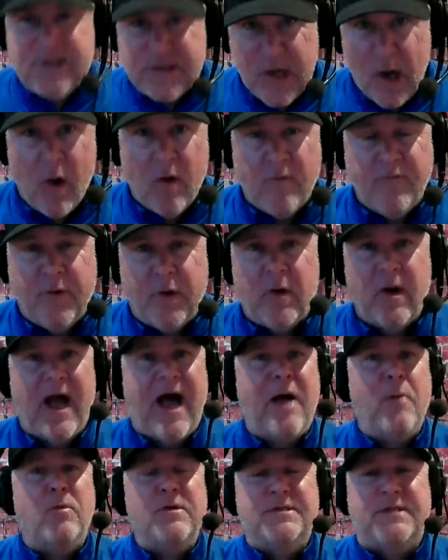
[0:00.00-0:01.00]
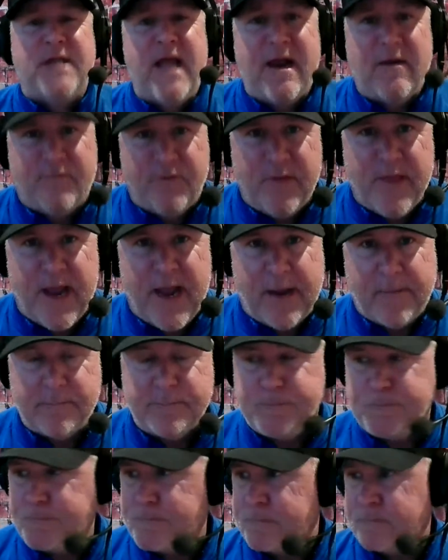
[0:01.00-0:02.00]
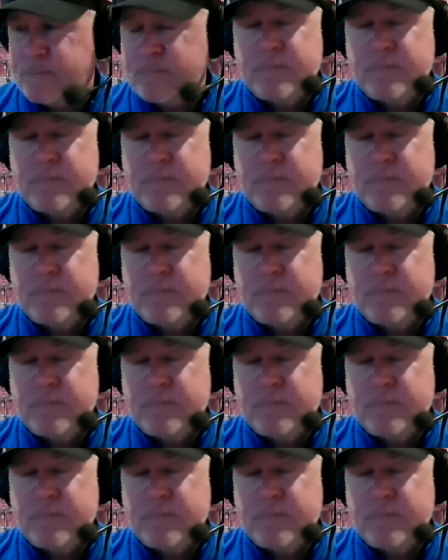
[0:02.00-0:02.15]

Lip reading: It's over. I was there for that.